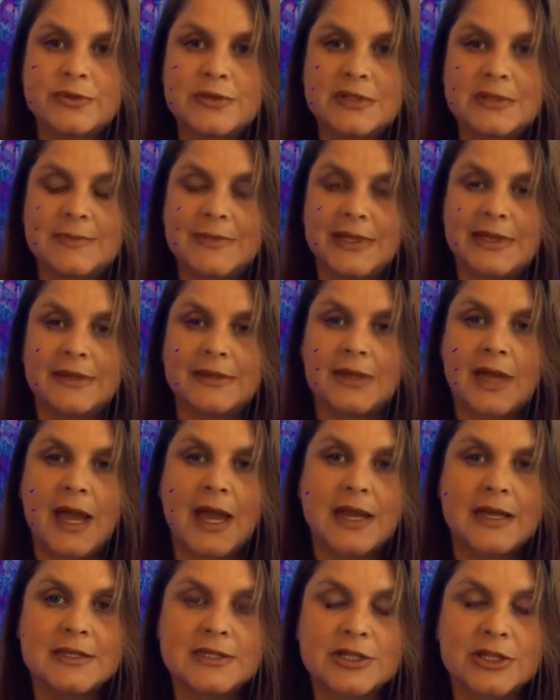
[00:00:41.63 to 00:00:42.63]
to be in the
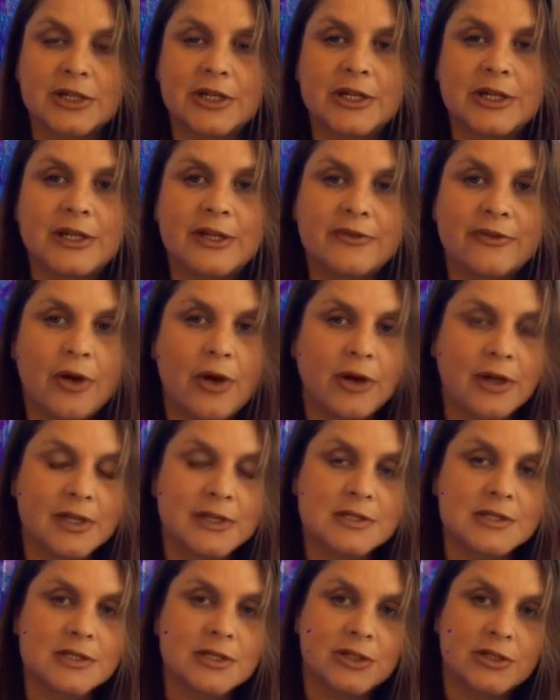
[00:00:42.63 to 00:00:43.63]
highest good of all
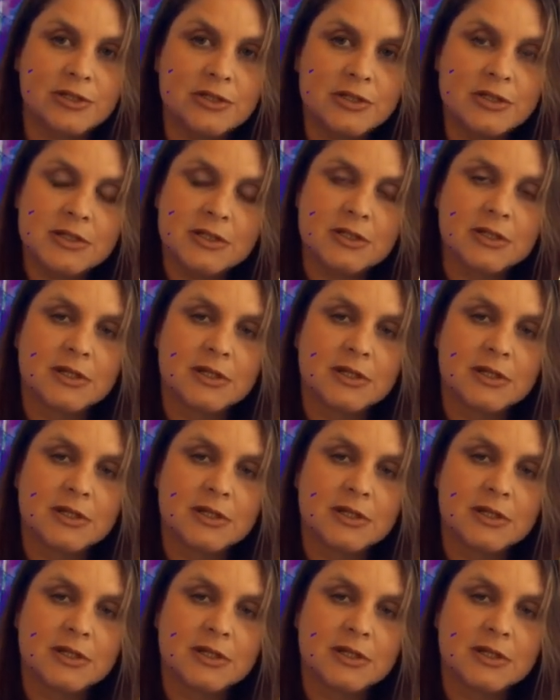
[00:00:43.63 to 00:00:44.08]
concerned,